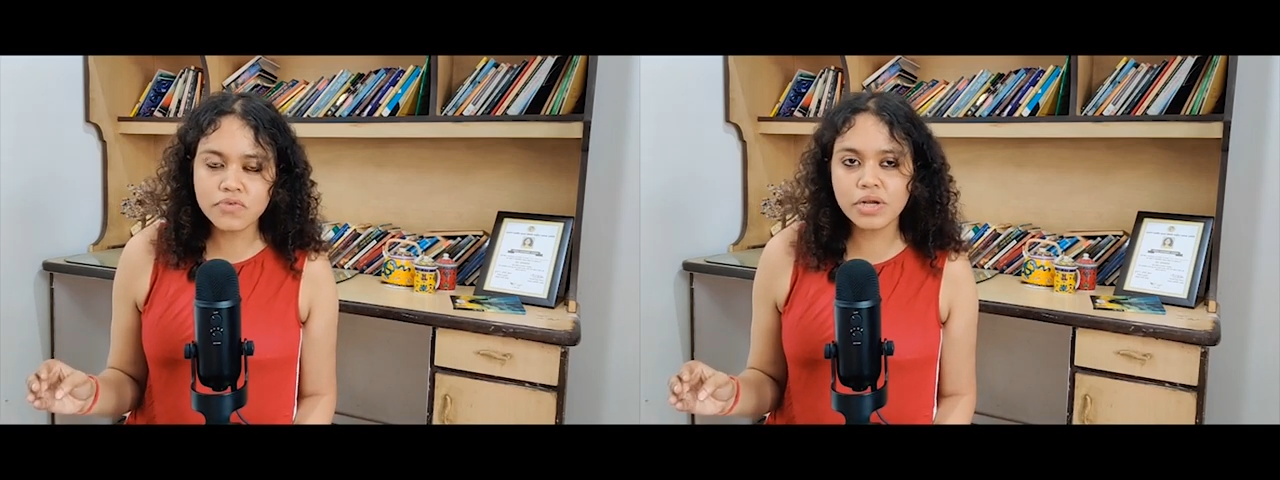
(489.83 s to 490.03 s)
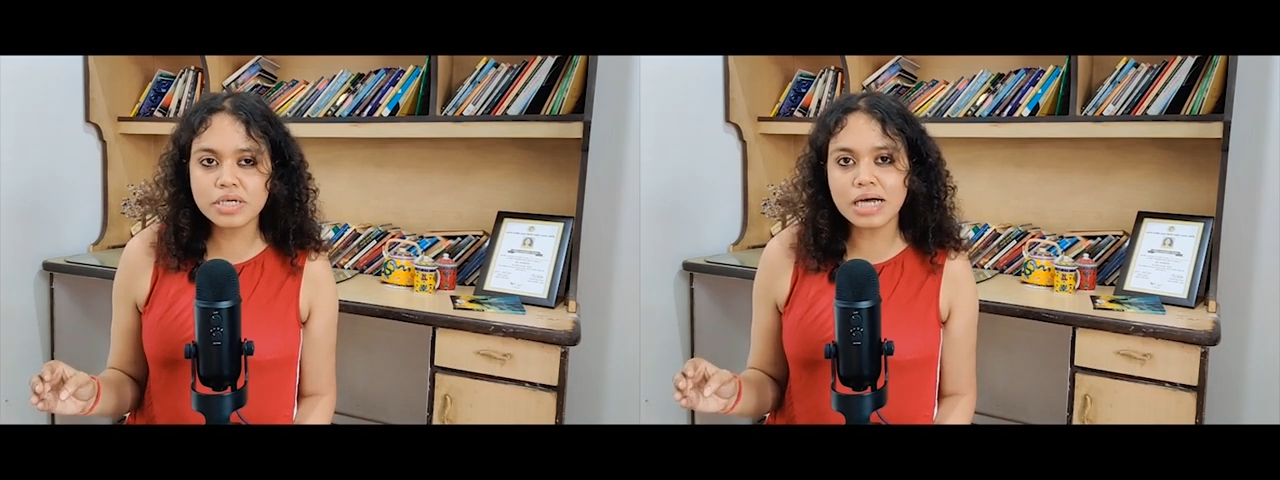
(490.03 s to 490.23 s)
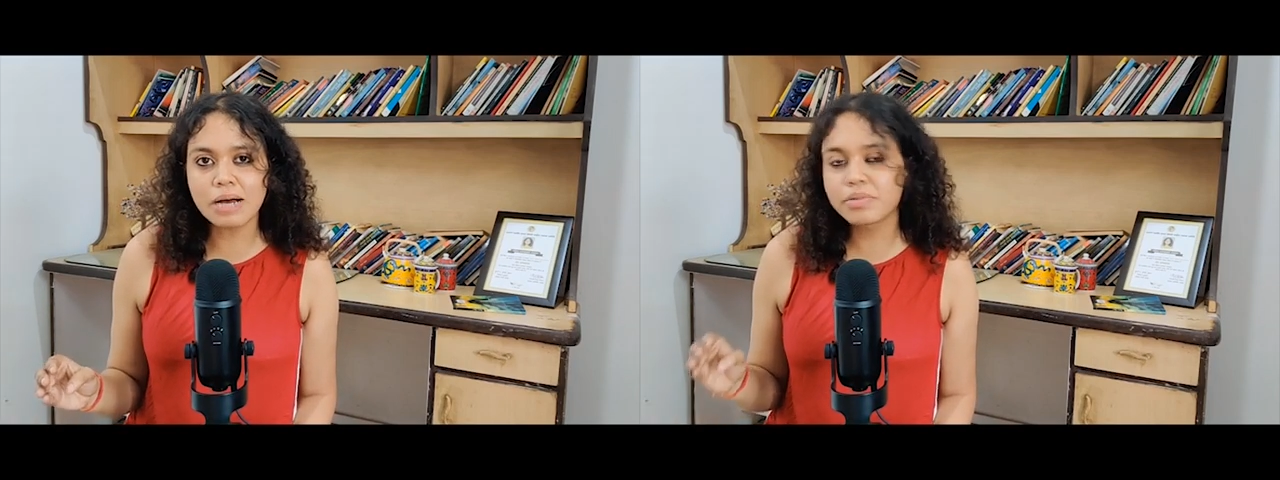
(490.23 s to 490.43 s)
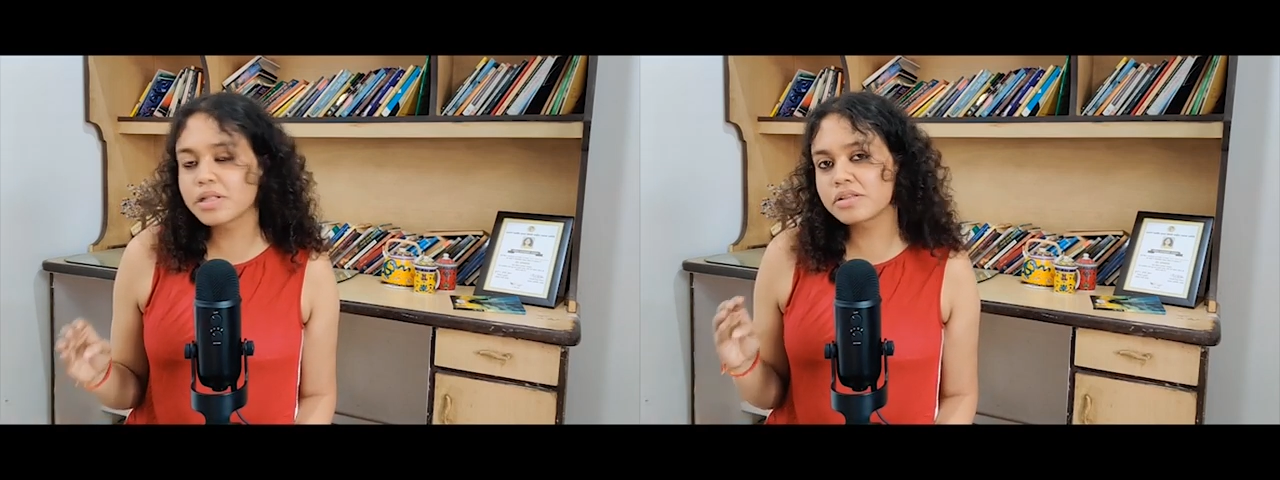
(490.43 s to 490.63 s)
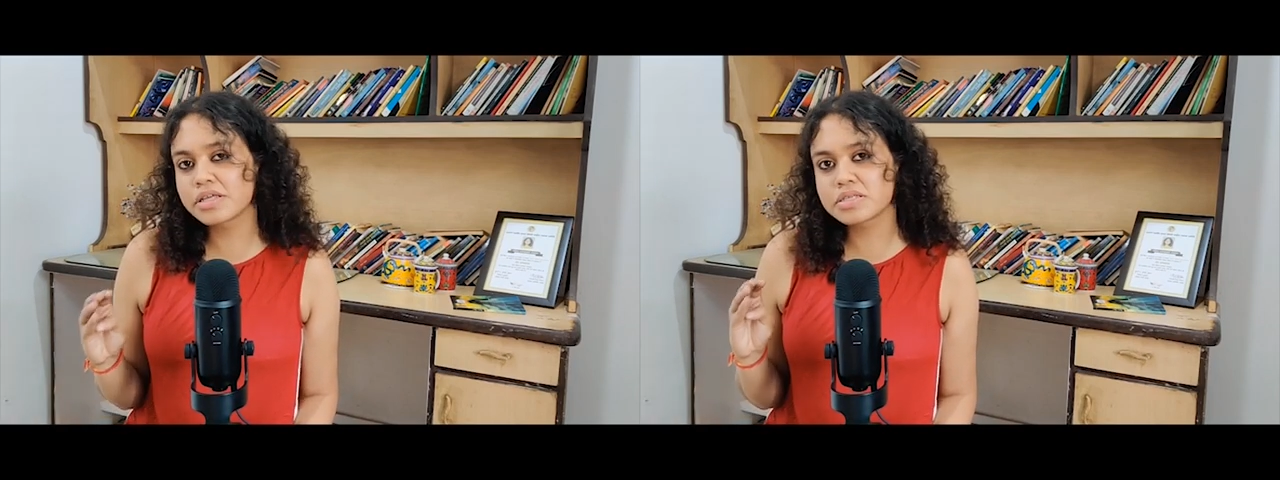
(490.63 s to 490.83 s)
So for
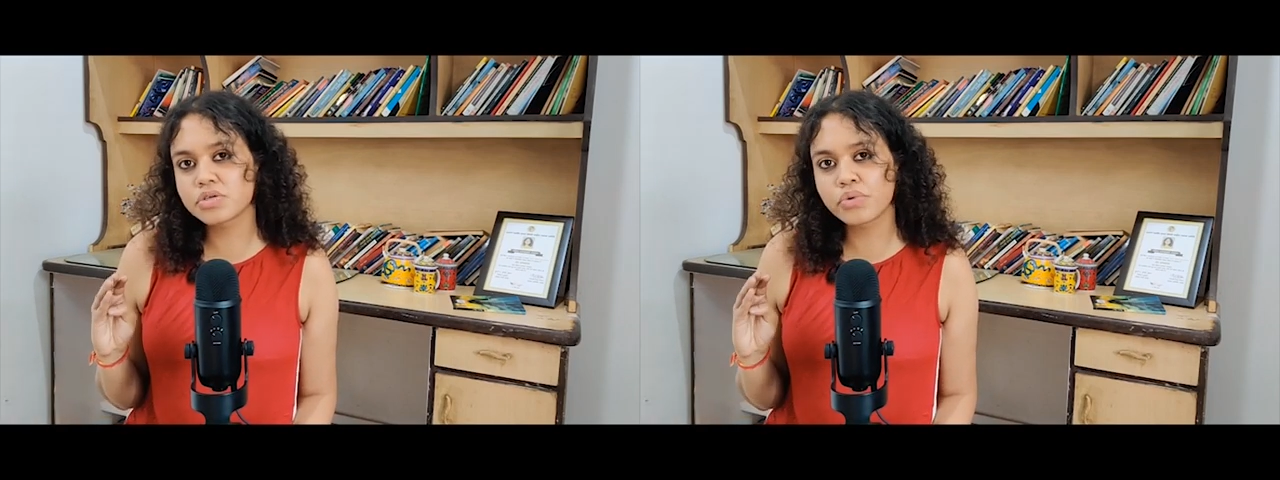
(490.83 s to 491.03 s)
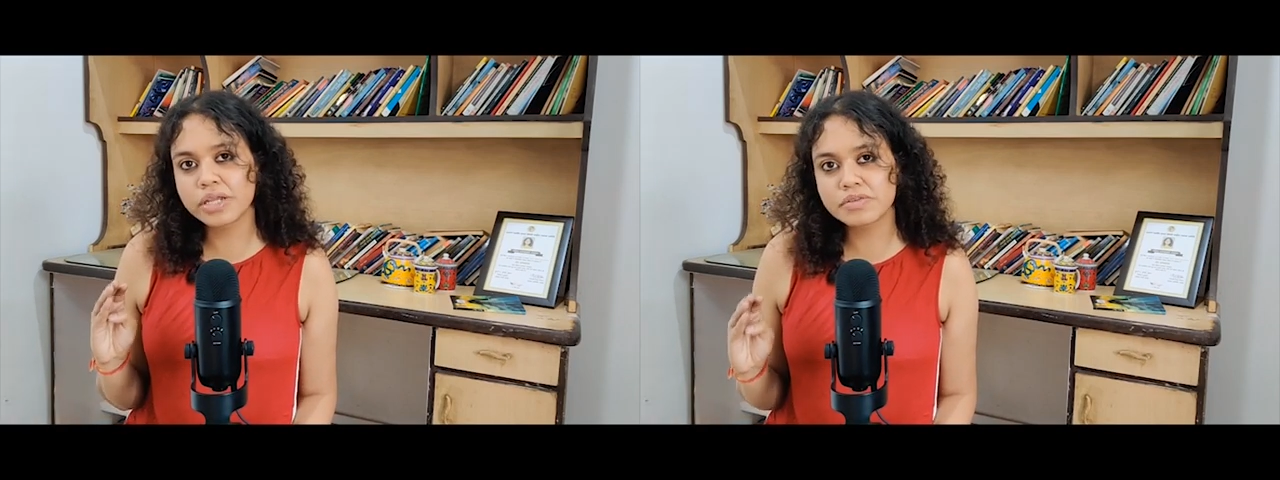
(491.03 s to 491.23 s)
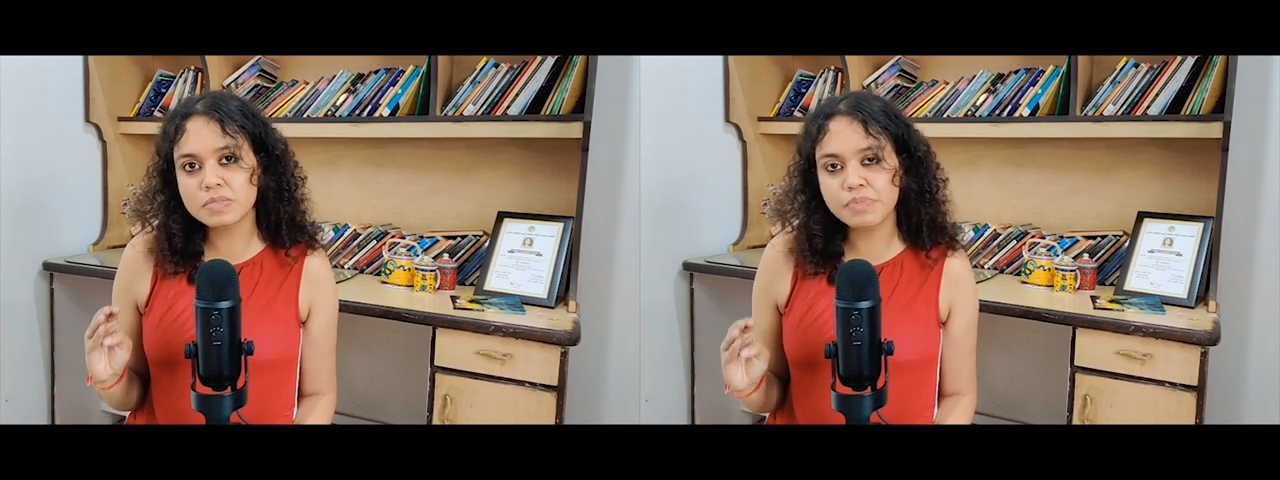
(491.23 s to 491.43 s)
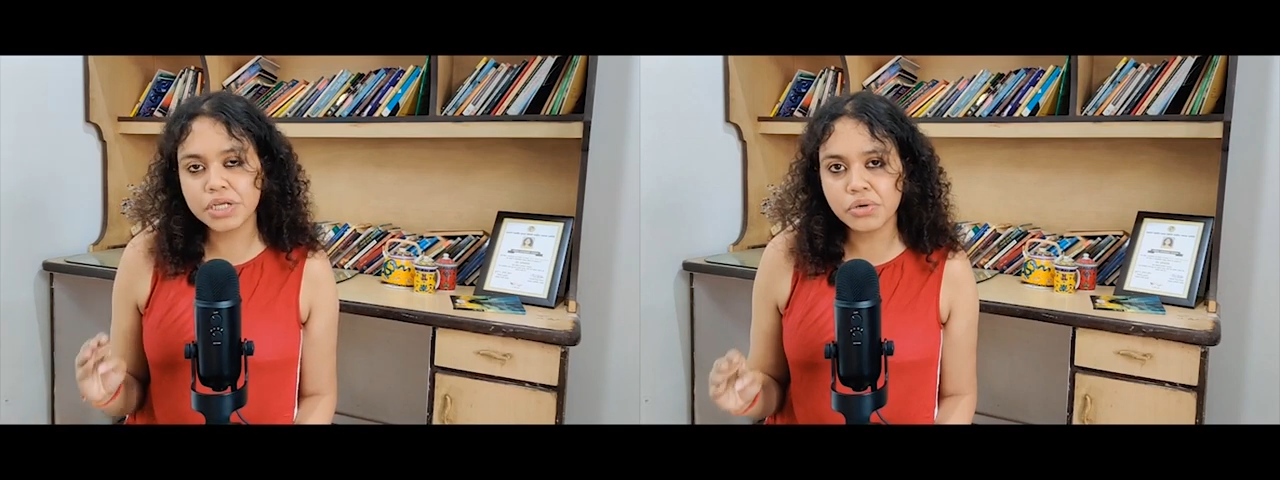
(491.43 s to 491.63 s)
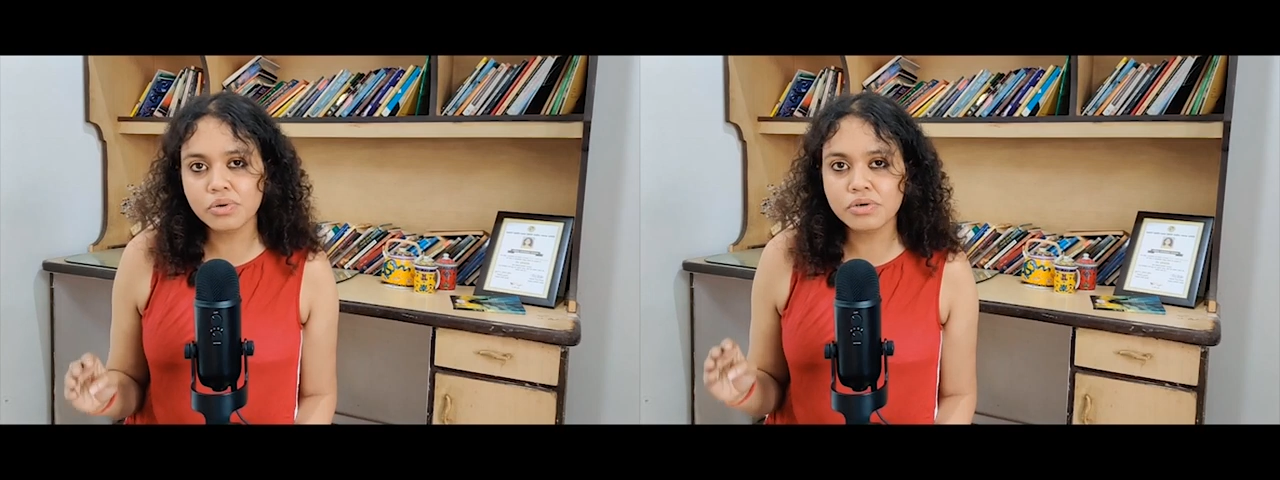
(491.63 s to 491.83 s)
example, you read this
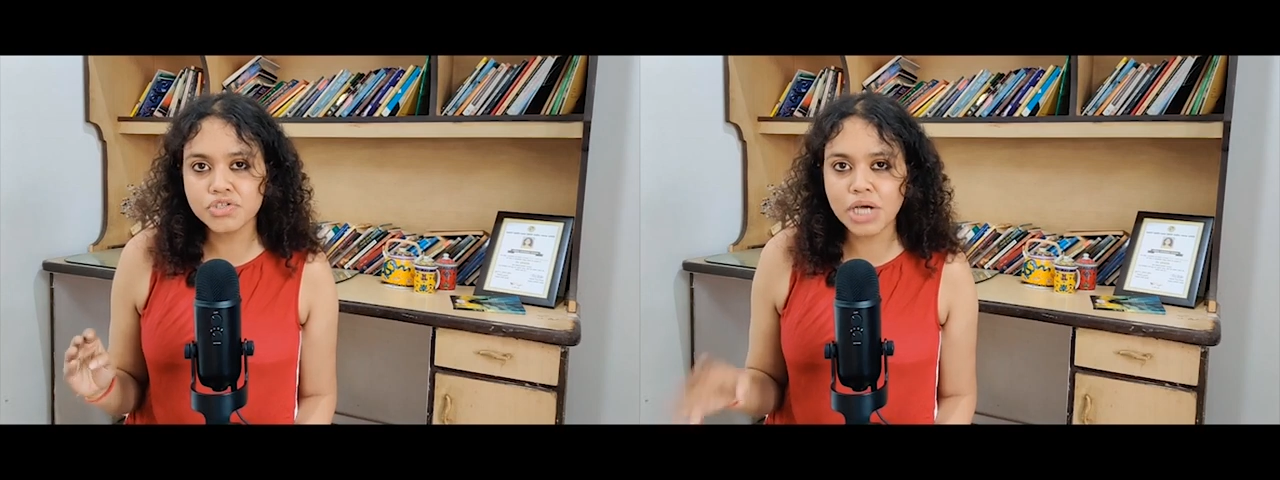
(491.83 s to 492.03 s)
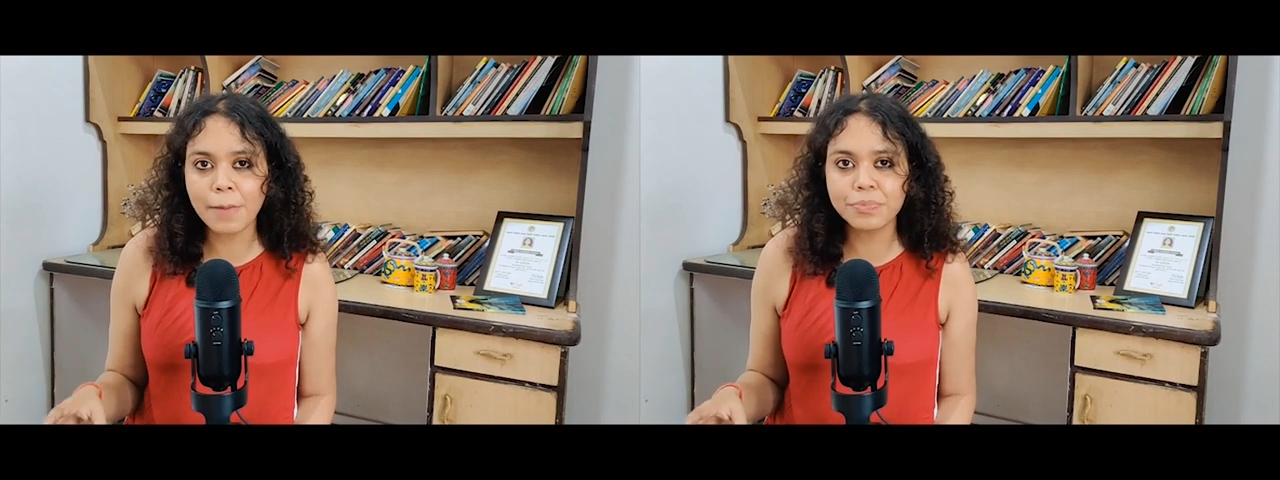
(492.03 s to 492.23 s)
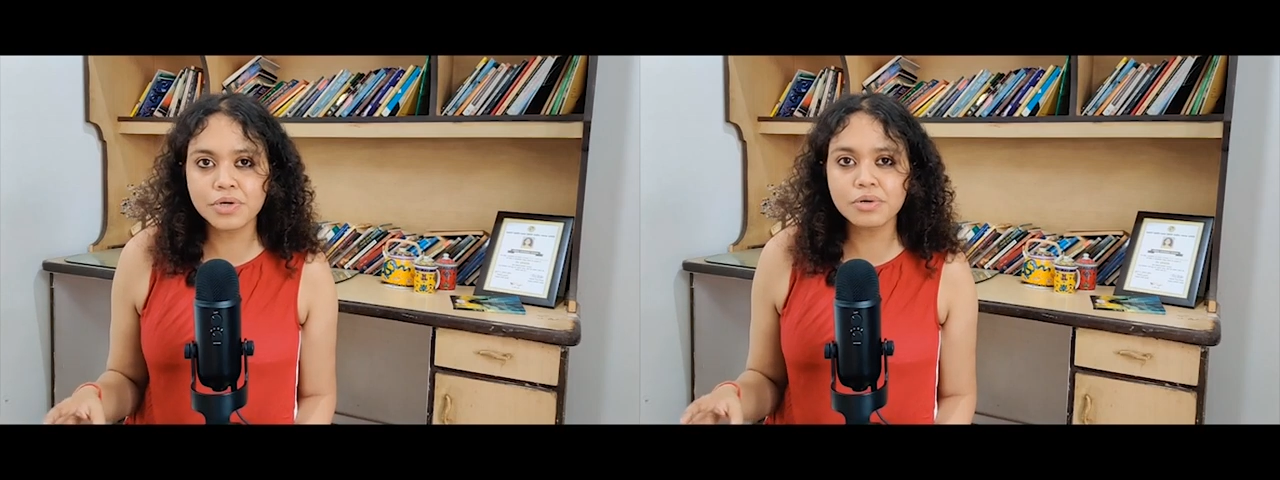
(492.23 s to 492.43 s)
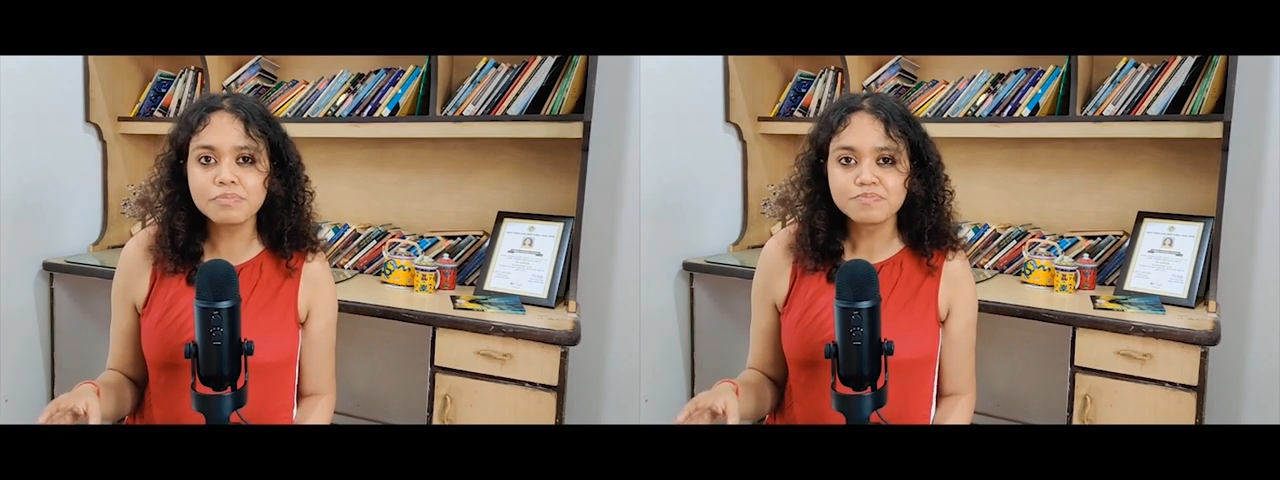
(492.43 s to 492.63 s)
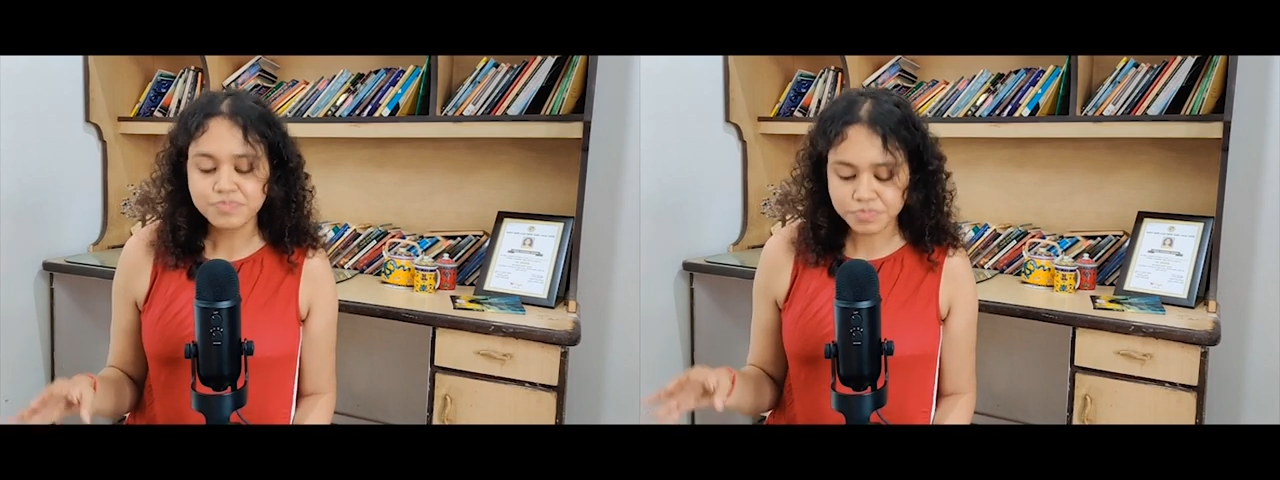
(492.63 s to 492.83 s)
particular chapter,